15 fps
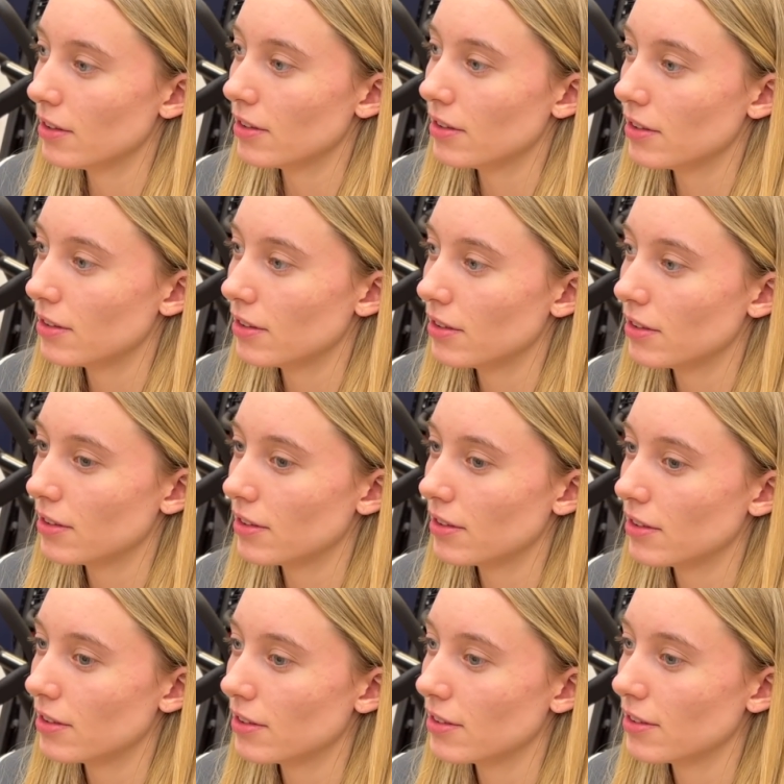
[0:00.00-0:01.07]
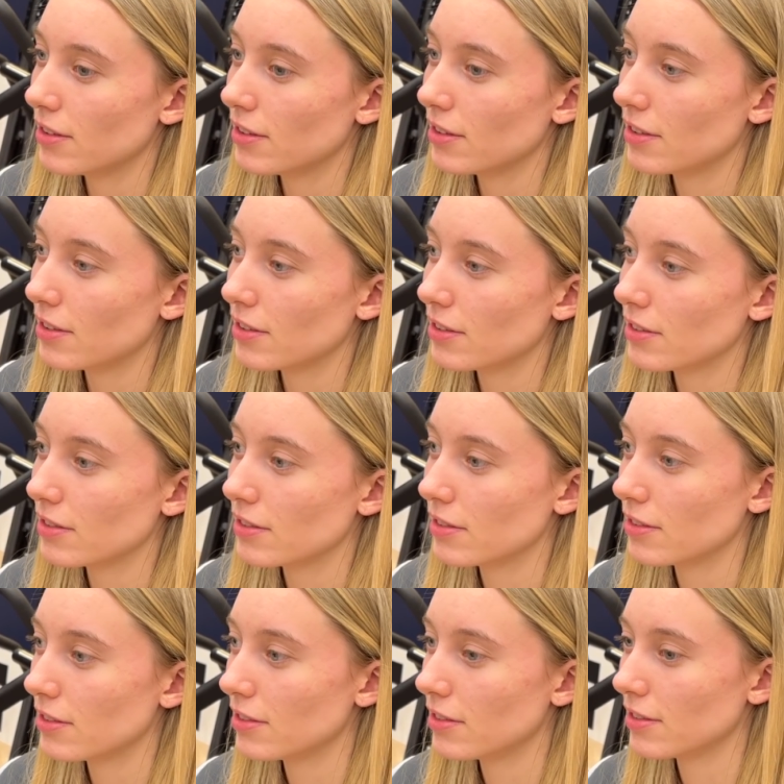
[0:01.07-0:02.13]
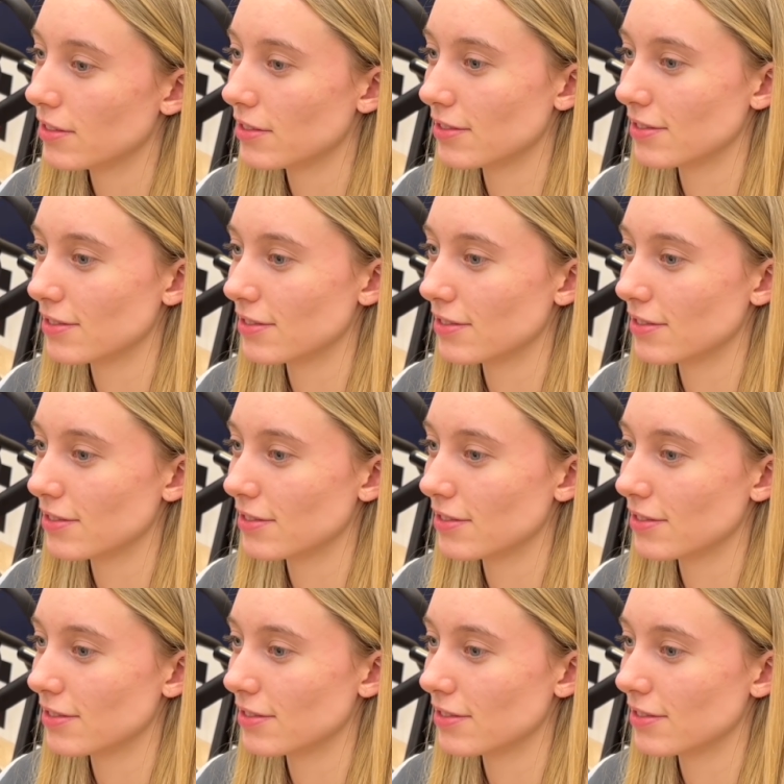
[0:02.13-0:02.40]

Minneapolis, or is that just?